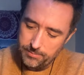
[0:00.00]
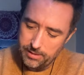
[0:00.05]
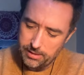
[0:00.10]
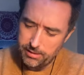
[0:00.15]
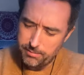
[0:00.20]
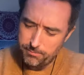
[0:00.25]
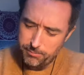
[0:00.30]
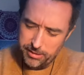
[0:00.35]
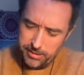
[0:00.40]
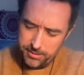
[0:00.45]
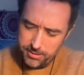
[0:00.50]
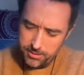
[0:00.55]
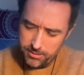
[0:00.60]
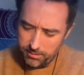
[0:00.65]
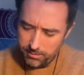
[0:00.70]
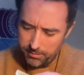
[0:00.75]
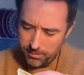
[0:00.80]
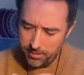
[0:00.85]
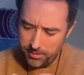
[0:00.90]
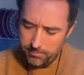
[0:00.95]
and we had
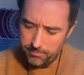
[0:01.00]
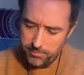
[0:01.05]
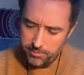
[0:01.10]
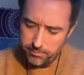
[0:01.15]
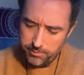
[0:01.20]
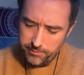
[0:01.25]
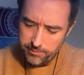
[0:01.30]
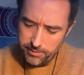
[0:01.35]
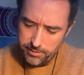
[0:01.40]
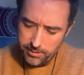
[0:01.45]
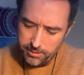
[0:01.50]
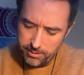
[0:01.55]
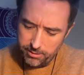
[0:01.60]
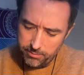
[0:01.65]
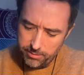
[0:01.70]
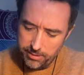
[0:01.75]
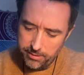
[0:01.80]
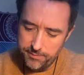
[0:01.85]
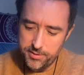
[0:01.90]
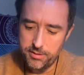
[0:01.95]
Swords, didn't we, with the
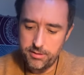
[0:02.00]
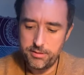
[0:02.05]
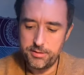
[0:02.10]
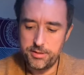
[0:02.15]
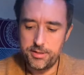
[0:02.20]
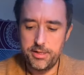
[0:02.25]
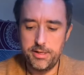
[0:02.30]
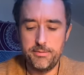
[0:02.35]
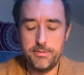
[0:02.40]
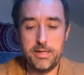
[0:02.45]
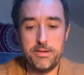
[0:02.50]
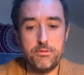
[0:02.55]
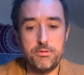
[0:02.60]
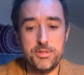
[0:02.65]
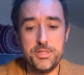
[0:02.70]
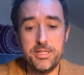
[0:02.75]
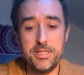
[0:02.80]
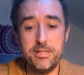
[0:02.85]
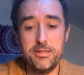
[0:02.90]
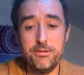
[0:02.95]
Queen of Swords. Yeah,
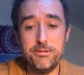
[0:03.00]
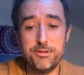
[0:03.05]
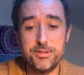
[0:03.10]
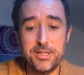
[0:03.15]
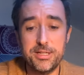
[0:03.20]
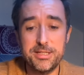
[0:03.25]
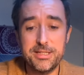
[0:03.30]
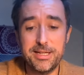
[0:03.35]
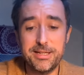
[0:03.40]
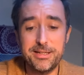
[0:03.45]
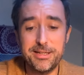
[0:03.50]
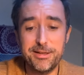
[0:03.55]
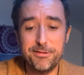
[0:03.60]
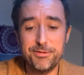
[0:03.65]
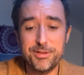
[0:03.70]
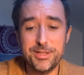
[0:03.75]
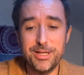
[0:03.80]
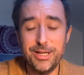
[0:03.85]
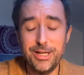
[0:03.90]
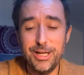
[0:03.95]
everyone's here, those are your
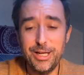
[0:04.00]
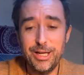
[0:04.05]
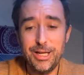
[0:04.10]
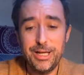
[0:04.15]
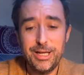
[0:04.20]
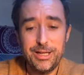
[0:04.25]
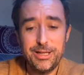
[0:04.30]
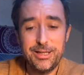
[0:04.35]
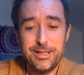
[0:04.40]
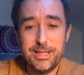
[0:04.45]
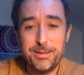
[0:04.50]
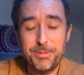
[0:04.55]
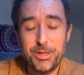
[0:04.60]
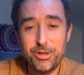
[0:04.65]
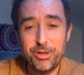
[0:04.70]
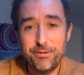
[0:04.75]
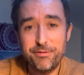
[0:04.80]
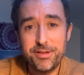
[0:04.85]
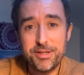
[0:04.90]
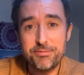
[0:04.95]
standouts. Let me know
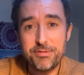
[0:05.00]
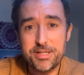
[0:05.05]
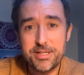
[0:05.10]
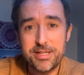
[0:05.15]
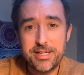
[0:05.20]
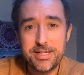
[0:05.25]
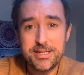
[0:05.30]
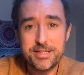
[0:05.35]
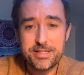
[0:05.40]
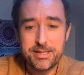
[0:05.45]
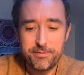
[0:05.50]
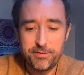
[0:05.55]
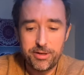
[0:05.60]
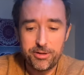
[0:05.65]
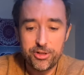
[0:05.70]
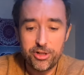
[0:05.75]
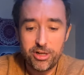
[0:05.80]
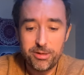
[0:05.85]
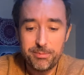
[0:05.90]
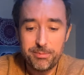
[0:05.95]
if this resonates. If you
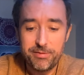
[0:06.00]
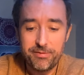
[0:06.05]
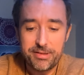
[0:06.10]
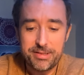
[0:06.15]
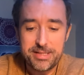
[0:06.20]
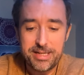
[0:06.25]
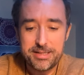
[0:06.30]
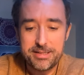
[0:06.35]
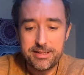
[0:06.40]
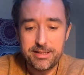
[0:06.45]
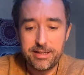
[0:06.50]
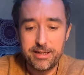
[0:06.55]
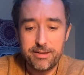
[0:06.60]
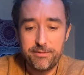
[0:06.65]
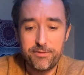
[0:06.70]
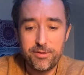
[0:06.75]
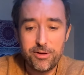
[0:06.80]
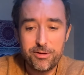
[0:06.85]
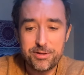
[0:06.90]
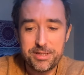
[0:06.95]
can join me, fantastic.
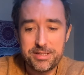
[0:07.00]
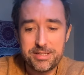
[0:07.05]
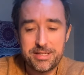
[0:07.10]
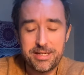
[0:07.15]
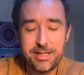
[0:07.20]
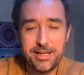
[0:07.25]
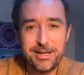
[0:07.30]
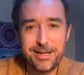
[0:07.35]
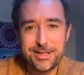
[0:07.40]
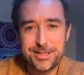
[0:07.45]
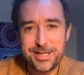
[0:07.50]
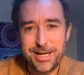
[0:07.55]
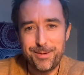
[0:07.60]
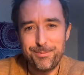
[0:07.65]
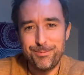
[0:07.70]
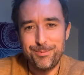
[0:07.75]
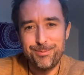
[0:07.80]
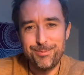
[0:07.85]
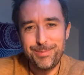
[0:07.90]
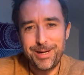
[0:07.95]
If not, see you next
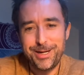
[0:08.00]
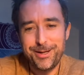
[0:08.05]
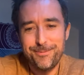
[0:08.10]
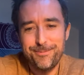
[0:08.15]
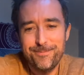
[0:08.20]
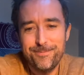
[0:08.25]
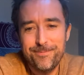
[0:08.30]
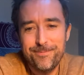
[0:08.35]
time. Bye.